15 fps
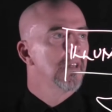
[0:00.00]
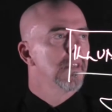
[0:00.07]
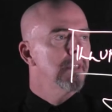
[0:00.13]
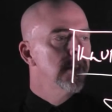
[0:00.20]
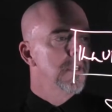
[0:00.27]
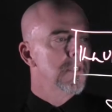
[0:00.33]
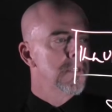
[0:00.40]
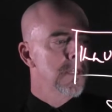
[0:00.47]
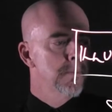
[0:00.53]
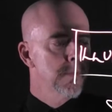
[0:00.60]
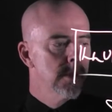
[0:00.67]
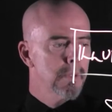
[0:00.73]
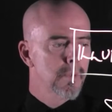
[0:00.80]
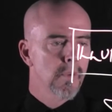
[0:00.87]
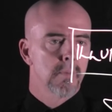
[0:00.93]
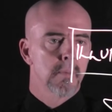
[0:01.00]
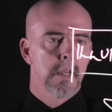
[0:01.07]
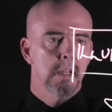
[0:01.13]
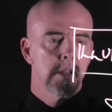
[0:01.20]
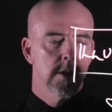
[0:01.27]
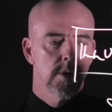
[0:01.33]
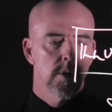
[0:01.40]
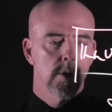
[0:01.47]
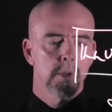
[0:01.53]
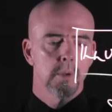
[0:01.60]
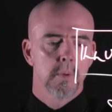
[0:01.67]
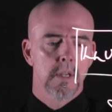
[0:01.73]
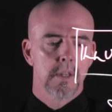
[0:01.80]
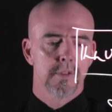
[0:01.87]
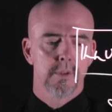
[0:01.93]
that the assumptions we've made all the
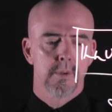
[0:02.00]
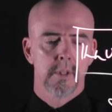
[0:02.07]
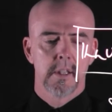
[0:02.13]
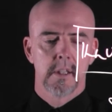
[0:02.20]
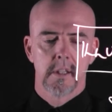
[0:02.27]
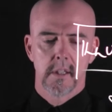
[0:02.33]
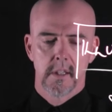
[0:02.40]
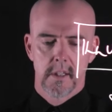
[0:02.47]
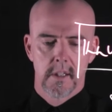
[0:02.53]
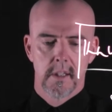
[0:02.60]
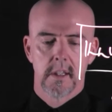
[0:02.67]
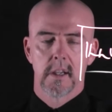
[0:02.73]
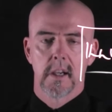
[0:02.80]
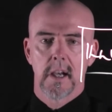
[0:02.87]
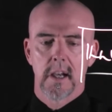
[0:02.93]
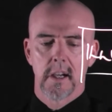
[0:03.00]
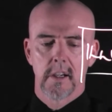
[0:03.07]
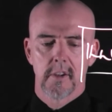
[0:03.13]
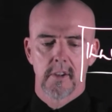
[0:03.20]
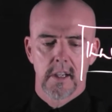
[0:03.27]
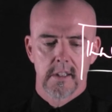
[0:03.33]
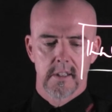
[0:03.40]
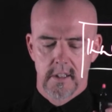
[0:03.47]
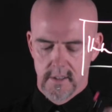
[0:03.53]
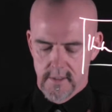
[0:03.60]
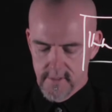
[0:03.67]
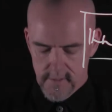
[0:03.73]
way through here are correct?